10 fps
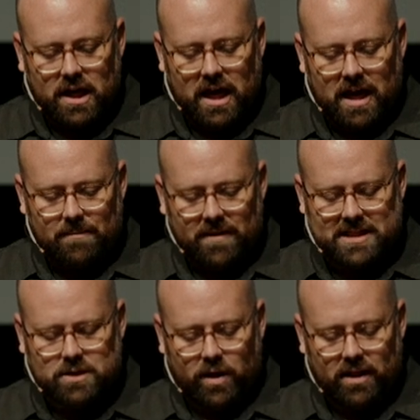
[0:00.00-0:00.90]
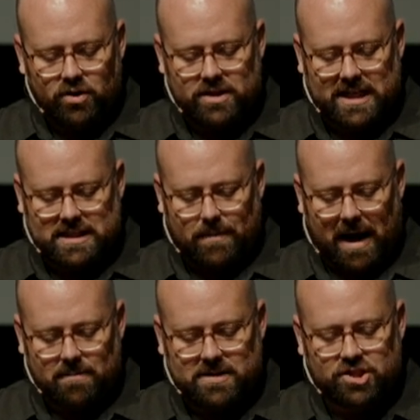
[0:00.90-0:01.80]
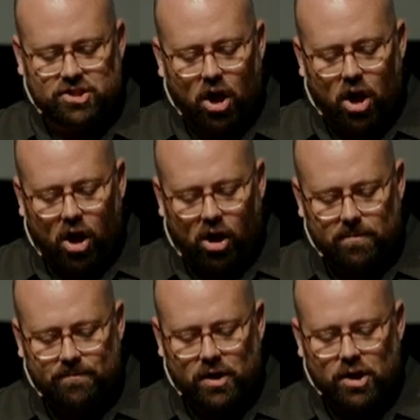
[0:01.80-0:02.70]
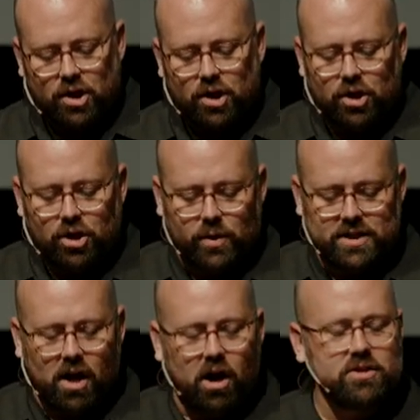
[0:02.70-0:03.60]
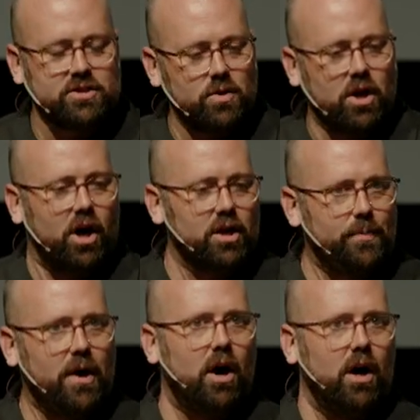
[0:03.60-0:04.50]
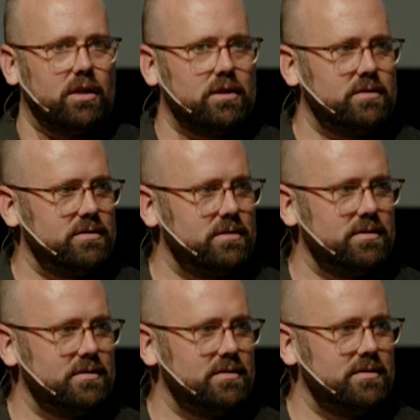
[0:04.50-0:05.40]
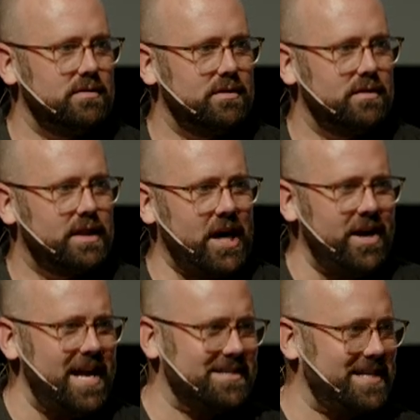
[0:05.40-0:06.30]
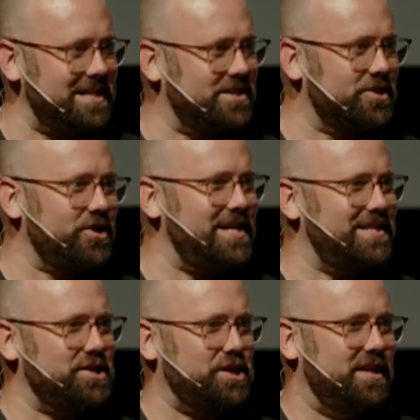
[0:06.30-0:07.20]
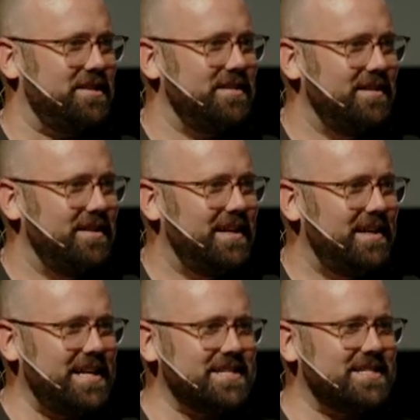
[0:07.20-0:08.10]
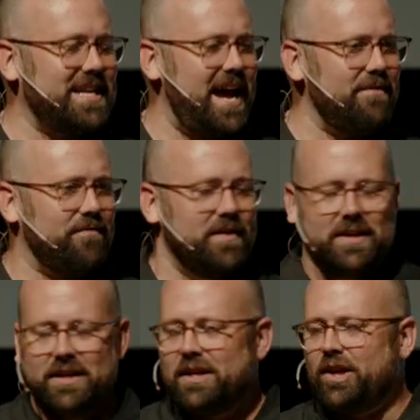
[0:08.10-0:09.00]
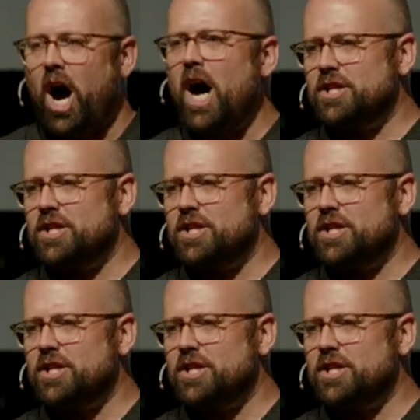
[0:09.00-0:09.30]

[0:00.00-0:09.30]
um, this is what Luke says about him Saul, who is also called Paul. There it is. That's your transition. It doesn't say, God